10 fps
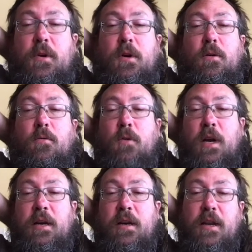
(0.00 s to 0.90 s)

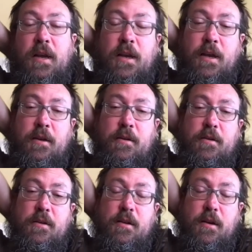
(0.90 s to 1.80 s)
one
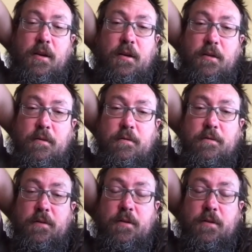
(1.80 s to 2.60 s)
kind of